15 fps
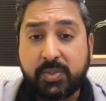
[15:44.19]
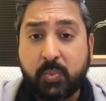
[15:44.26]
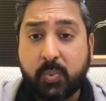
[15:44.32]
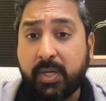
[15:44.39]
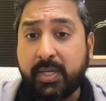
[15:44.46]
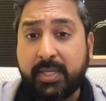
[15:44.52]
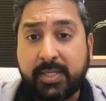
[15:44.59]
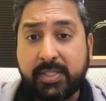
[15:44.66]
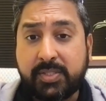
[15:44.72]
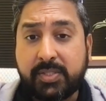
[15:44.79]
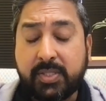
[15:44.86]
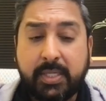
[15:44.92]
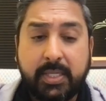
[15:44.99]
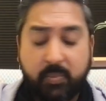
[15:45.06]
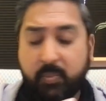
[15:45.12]
One
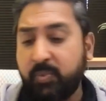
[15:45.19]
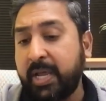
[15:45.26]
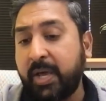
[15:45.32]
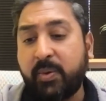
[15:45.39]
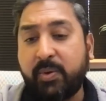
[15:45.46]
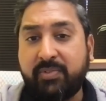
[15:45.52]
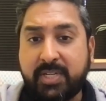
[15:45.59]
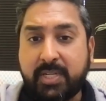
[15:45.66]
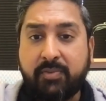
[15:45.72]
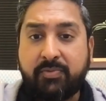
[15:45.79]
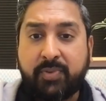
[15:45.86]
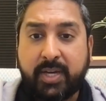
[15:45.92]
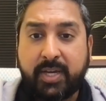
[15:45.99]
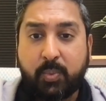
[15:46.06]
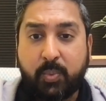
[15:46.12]
is, now that we've
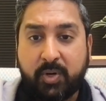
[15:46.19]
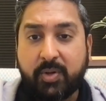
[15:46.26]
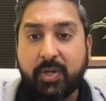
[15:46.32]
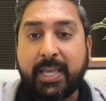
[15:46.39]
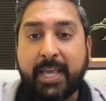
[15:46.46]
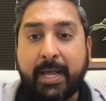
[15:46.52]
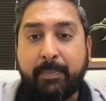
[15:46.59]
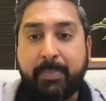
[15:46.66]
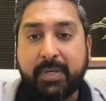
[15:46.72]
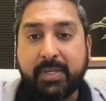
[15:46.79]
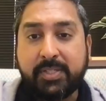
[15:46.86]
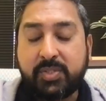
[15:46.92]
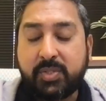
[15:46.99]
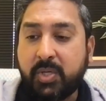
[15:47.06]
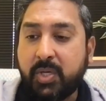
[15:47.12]
identified where their gap
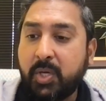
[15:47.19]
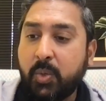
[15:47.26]
is,